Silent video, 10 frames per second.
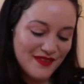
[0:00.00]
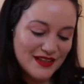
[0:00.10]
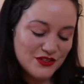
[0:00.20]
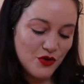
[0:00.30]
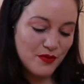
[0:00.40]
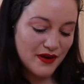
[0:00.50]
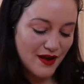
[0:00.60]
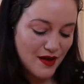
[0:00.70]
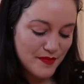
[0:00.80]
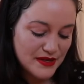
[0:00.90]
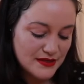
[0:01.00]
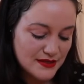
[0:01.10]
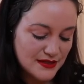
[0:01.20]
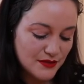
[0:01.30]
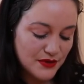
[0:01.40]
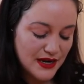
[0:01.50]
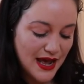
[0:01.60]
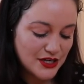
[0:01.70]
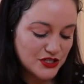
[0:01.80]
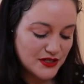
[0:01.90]
Let's open it up and see what it
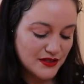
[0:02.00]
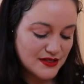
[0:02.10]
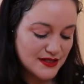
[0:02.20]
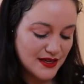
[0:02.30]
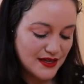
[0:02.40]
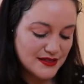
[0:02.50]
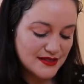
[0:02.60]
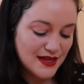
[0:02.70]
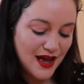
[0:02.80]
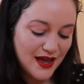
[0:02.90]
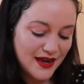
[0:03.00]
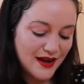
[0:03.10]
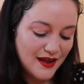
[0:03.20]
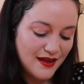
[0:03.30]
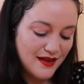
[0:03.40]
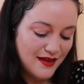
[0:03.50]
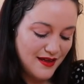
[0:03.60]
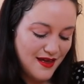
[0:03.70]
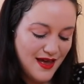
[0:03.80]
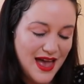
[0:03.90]
actually looks like inside.
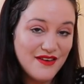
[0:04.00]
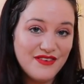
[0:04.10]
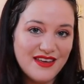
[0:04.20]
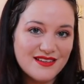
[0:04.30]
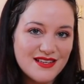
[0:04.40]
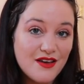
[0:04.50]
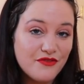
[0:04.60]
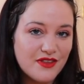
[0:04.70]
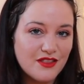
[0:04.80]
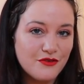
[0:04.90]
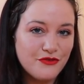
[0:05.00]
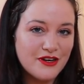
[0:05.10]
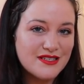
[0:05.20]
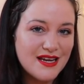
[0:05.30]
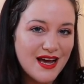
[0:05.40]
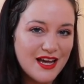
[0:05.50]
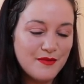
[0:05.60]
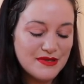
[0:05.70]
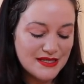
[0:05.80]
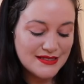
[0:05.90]
I have nails on for like the first
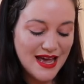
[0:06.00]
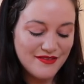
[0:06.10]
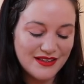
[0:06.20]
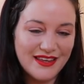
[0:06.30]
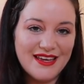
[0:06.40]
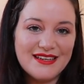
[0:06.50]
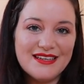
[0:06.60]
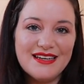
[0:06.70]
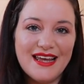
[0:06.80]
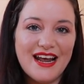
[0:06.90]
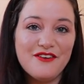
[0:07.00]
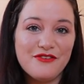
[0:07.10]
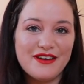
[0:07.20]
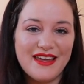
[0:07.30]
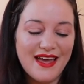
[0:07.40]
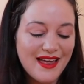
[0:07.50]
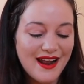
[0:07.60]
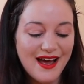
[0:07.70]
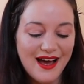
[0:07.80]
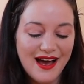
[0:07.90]
time since having Landon, and I
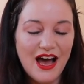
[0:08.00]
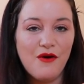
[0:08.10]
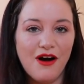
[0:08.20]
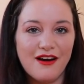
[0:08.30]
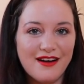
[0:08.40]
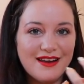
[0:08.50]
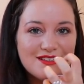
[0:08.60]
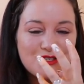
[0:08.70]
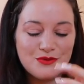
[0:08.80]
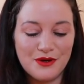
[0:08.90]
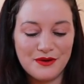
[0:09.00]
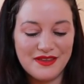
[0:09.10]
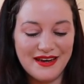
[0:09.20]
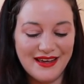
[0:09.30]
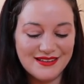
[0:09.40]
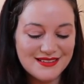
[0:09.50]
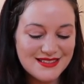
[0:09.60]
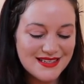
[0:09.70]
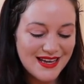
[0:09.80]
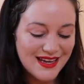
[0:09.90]
forget how hard it is to work with
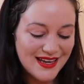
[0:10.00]
nails.